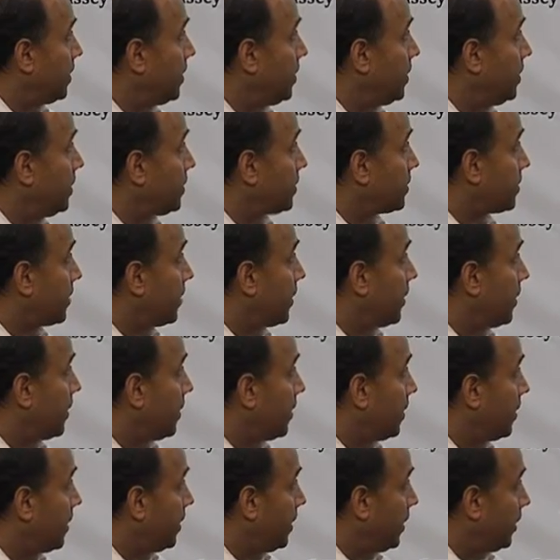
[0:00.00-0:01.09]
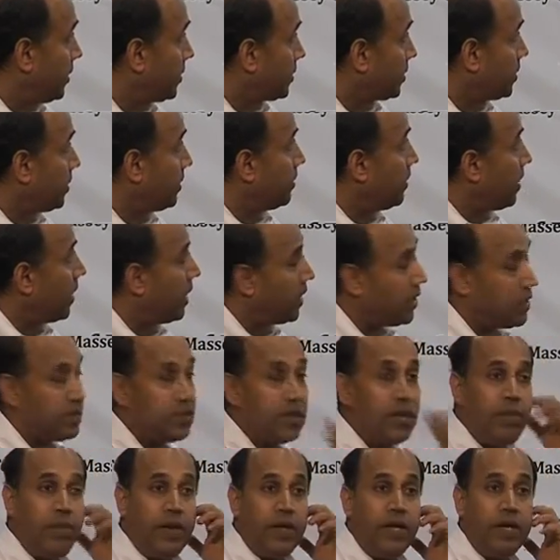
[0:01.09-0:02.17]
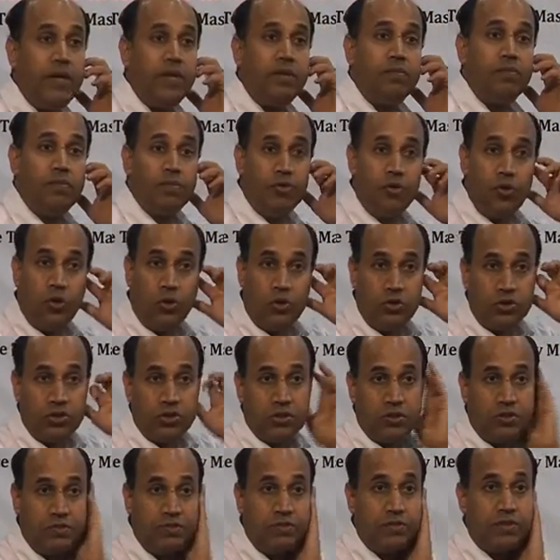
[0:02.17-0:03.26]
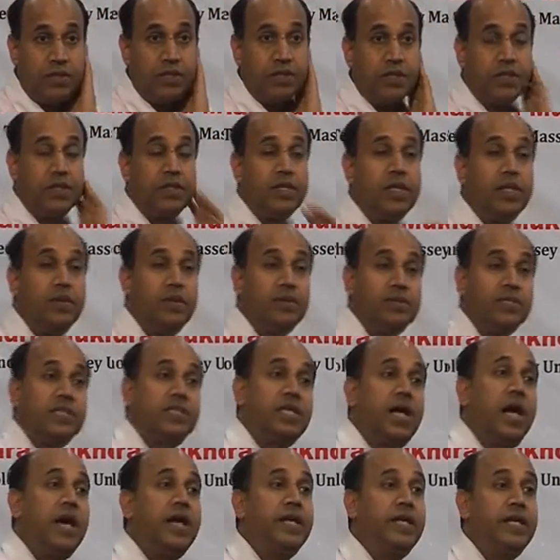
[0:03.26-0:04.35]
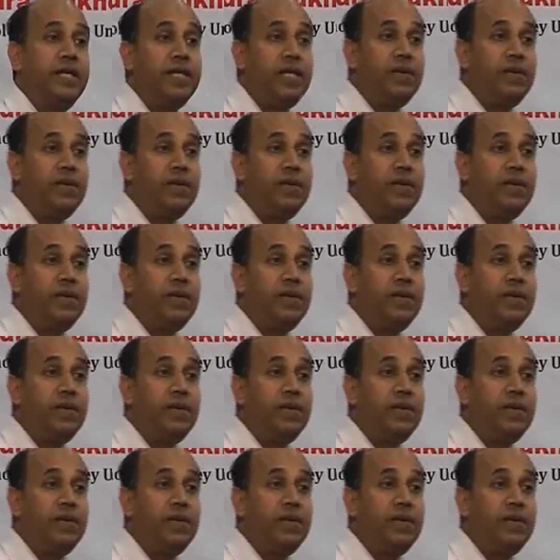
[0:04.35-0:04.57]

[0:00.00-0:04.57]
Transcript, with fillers: in this uh, list there are different nodes designed and